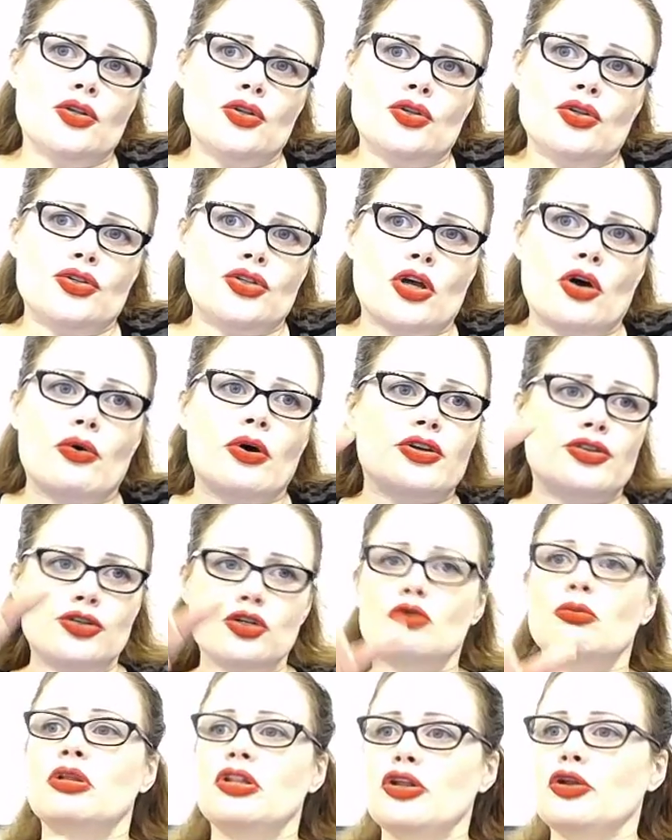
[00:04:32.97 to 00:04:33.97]
So,
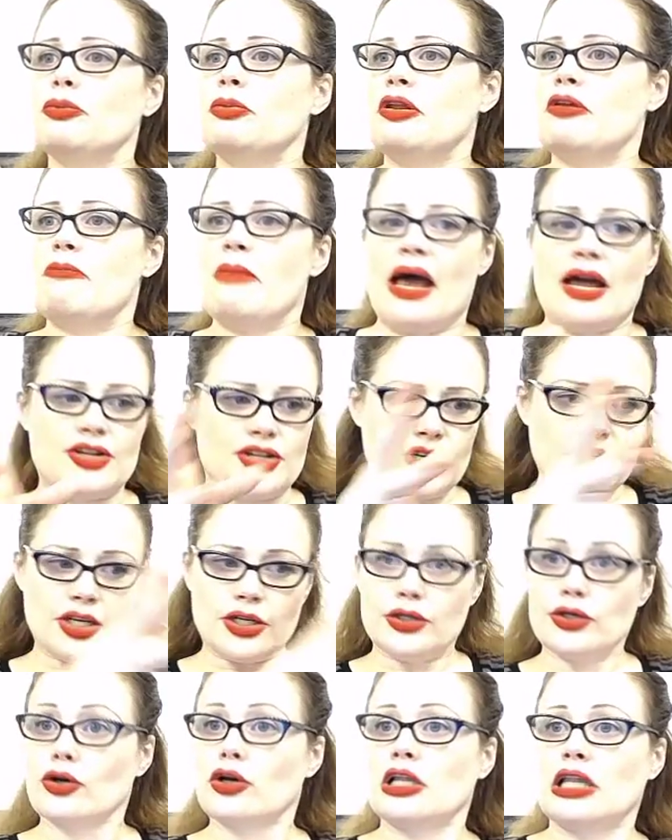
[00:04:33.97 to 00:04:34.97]
assume a little bit of
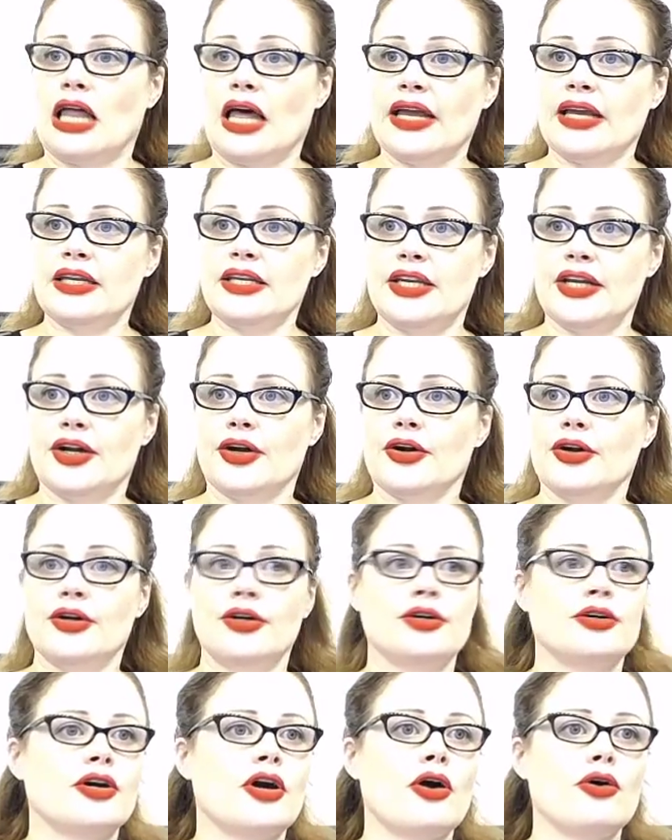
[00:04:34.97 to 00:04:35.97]
magic. Your client here
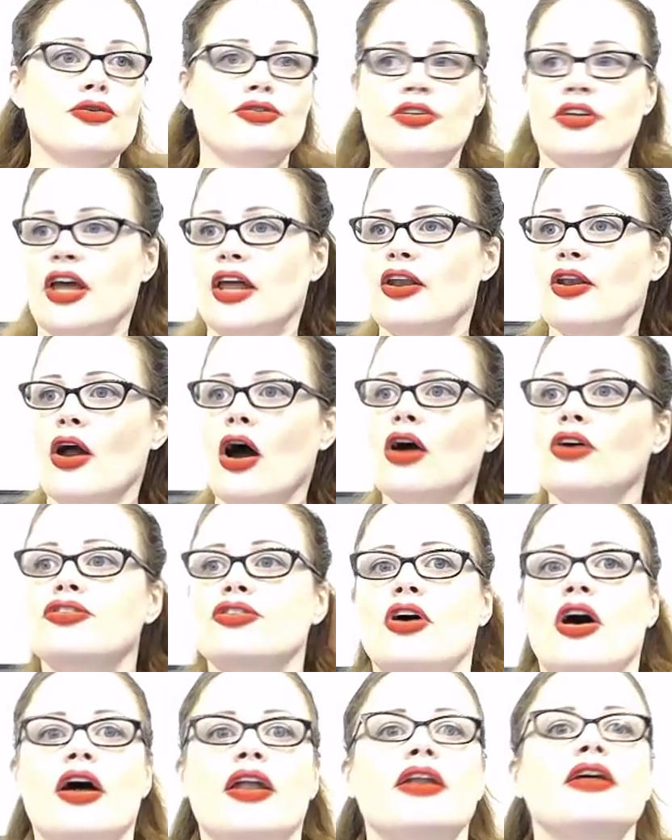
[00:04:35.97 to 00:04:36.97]
goes and knocks
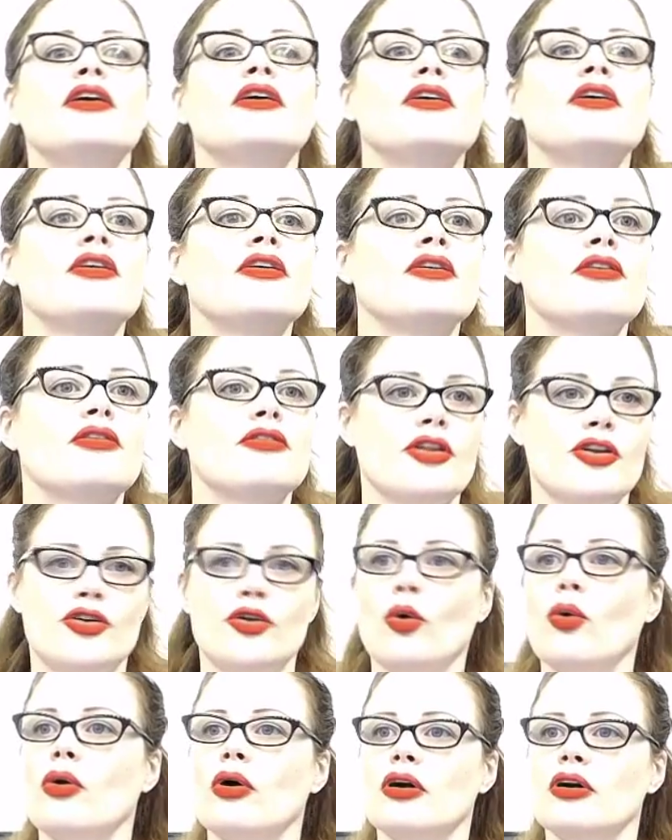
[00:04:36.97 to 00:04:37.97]
on the
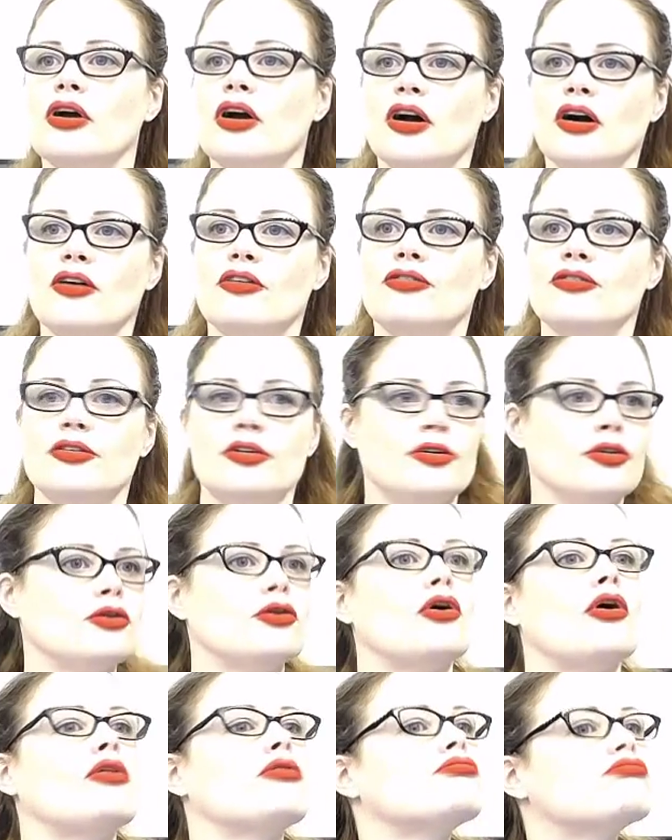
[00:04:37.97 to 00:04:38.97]
door of
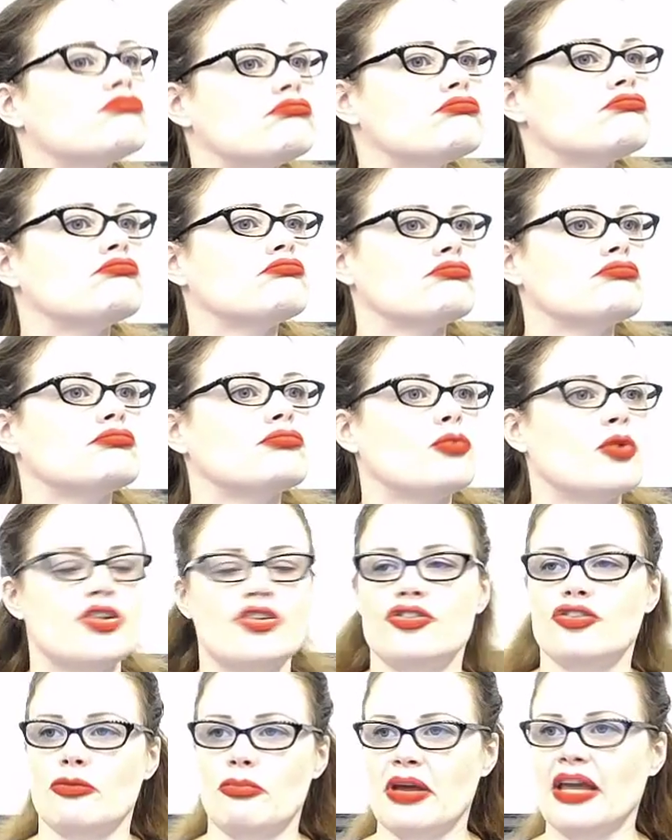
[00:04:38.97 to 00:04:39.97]
Google, which
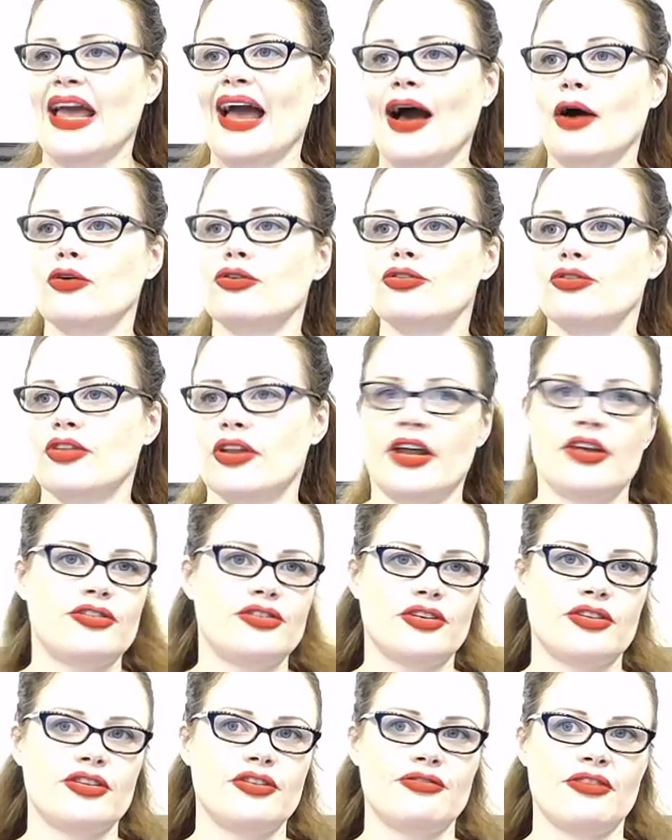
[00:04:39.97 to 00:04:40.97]
is a big house that has
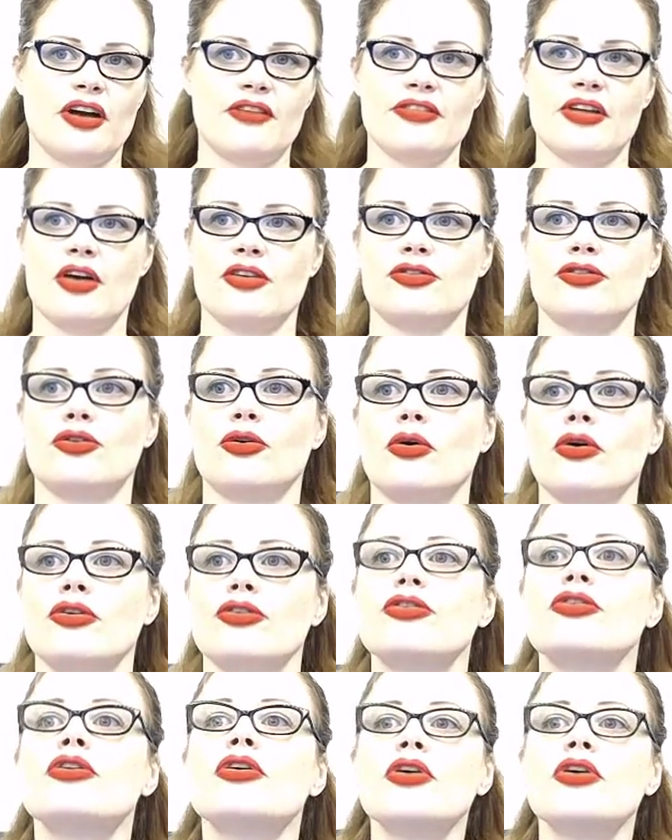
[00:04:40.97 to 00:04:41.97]
65,000 doors.